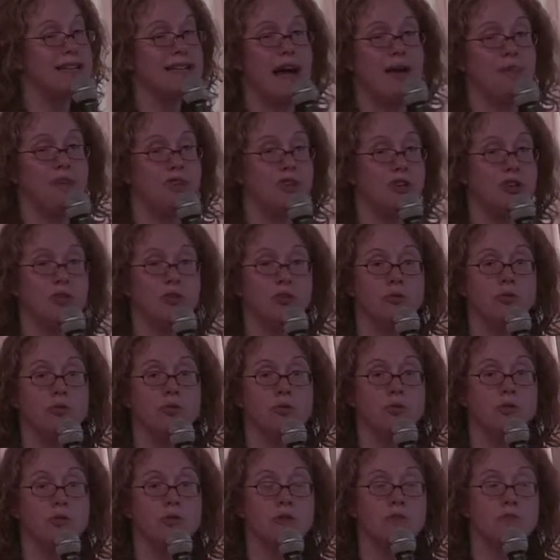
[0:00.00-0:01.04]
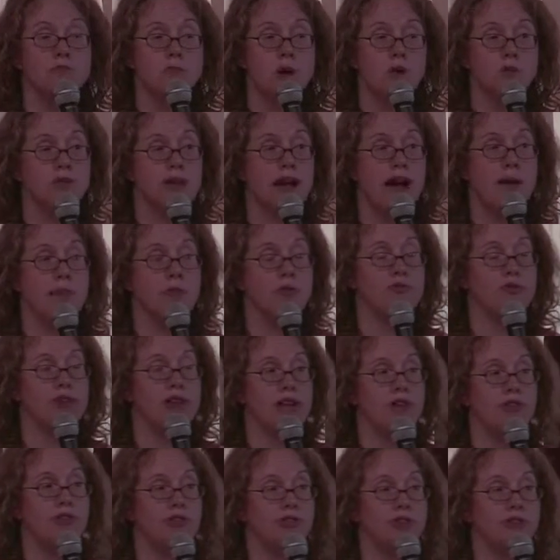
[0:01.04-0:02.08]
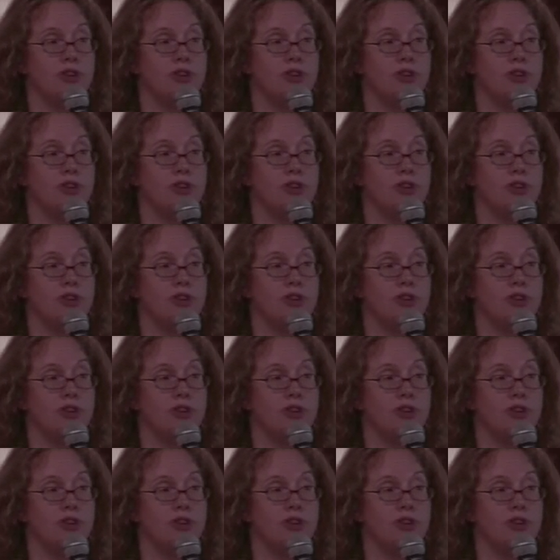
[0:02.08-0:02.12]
top 2 most common readers